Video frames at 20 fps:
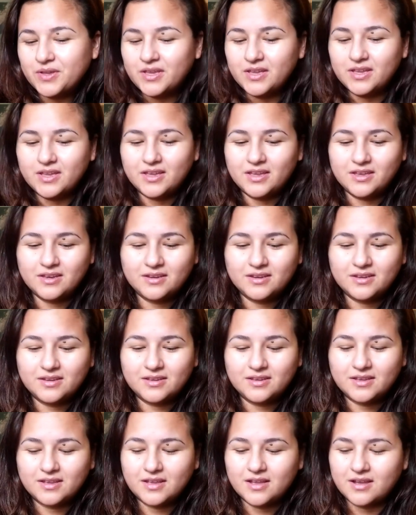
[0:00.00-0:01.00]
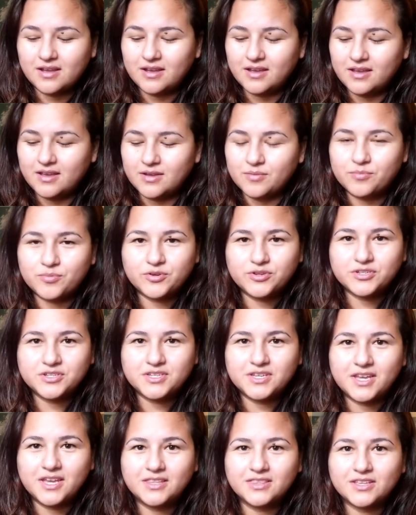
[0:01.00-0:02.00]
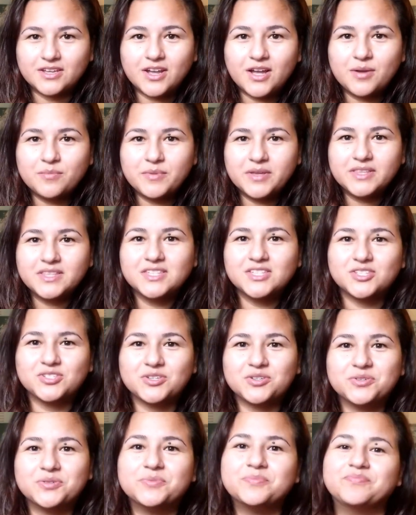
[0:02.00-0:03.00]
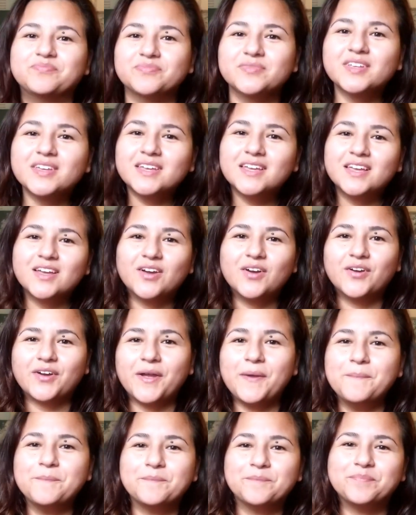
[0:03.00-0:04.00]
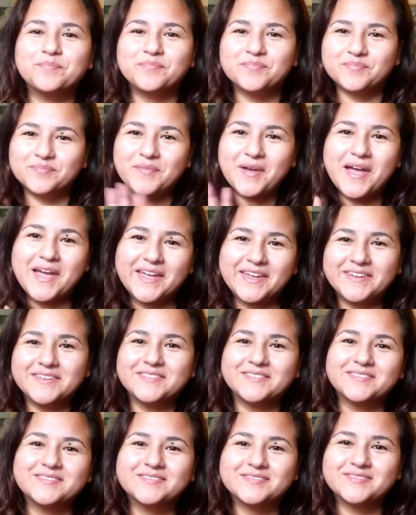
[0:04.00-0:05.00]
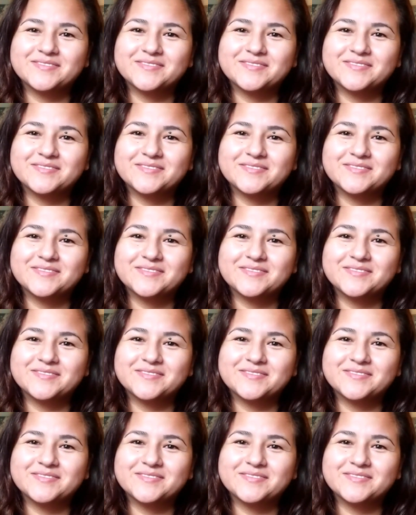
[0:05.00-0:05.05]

and i appreciate the comments so okay bye